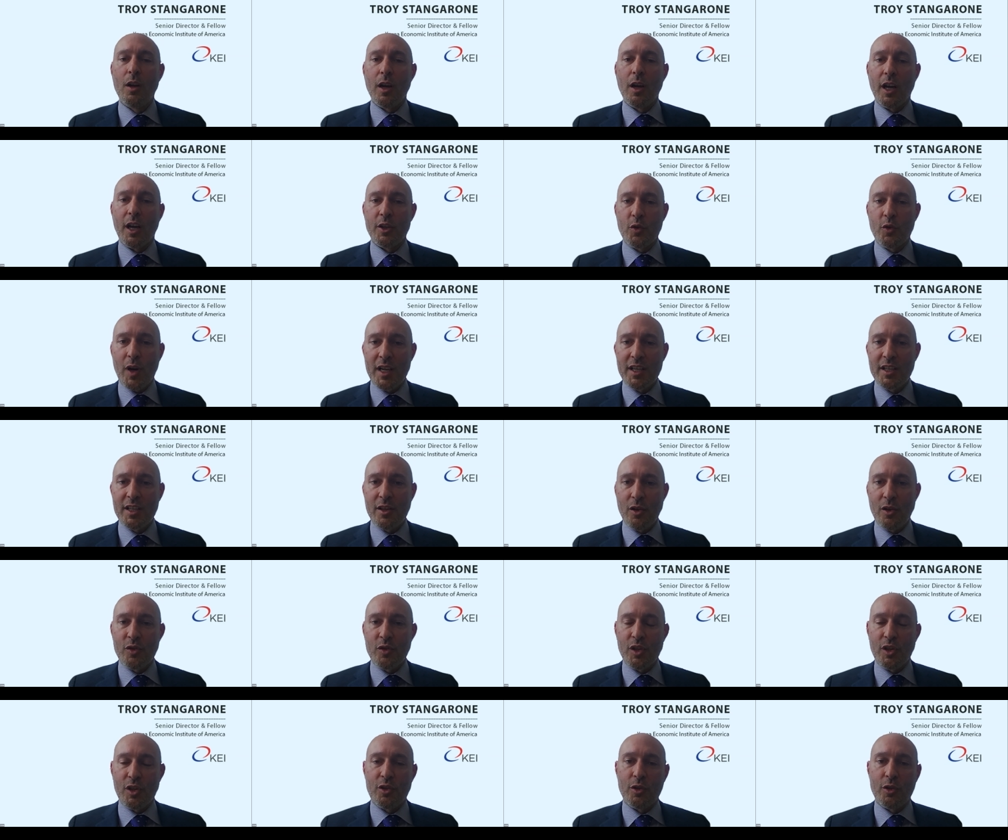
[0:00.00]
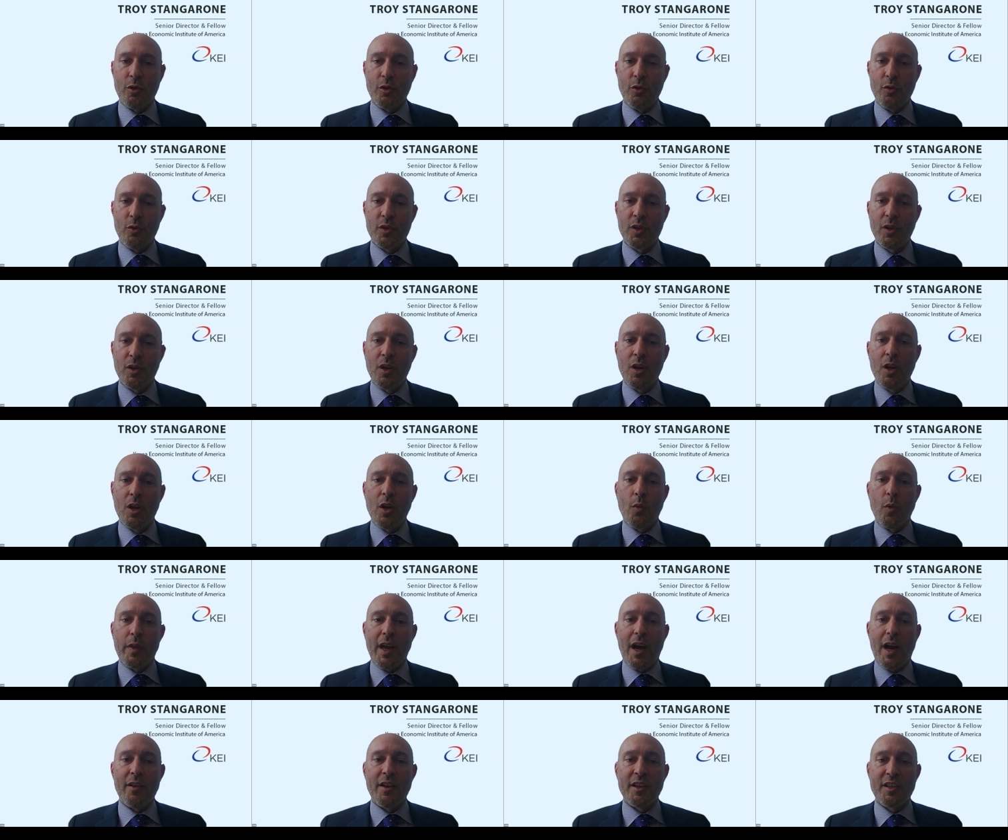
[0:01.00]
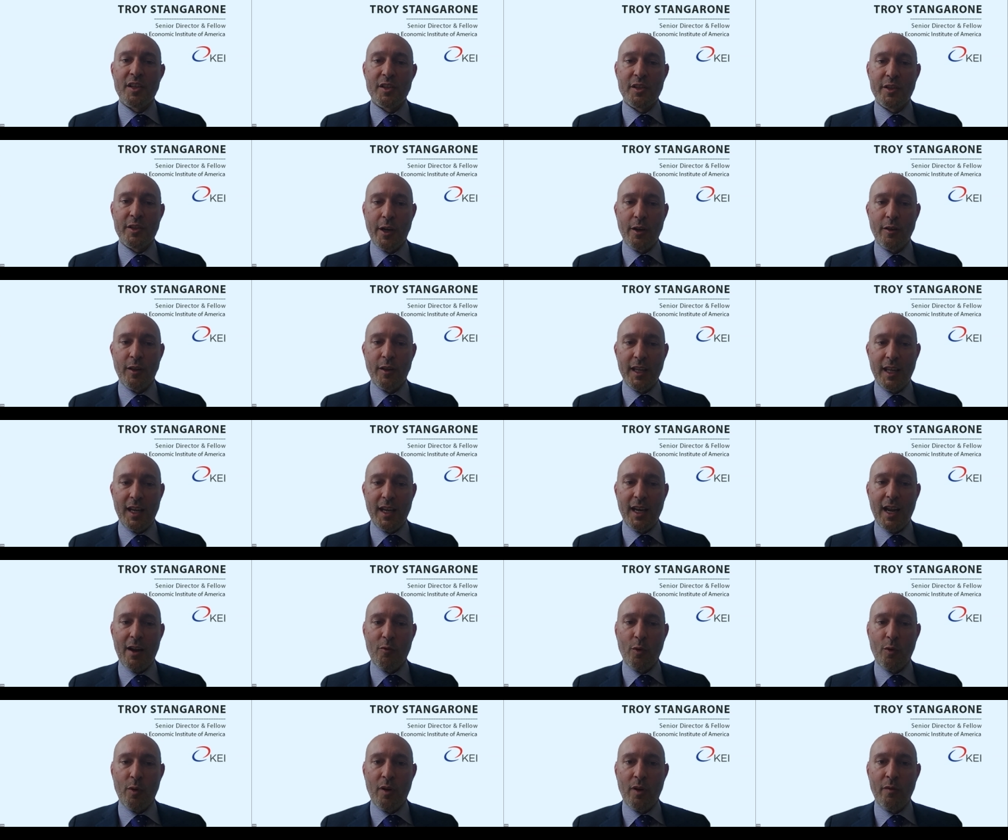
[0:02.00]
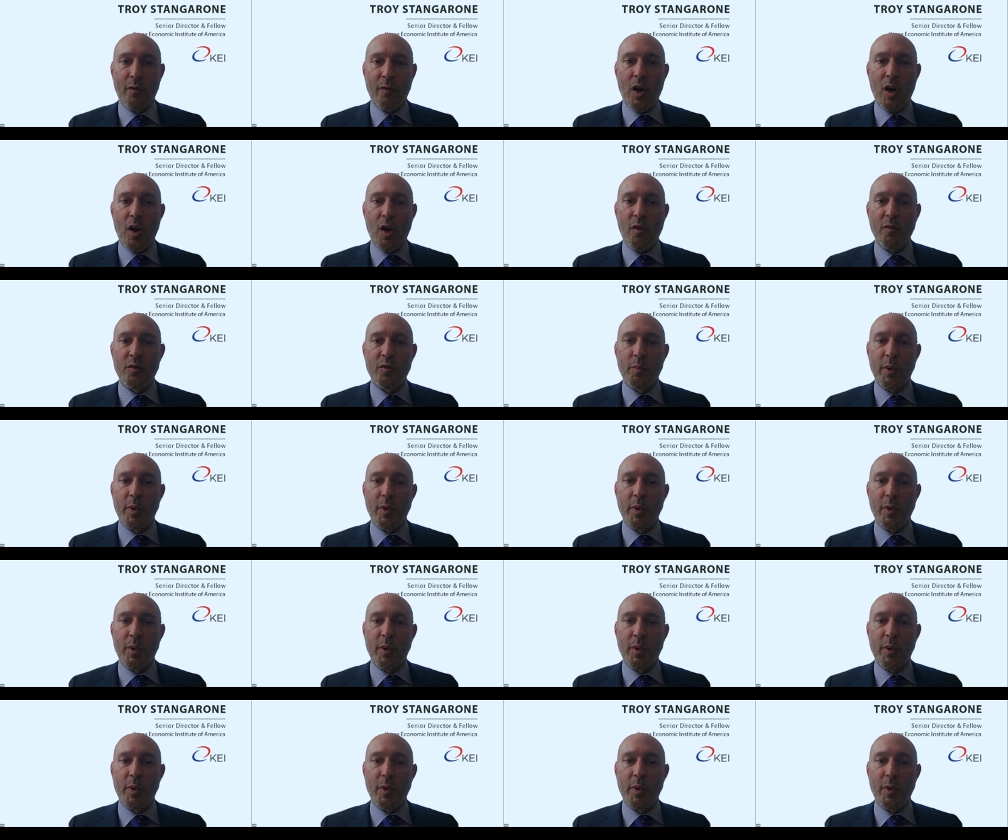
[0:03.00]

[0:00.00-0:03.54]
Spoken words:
address those issues without necessarily getting everyone involved,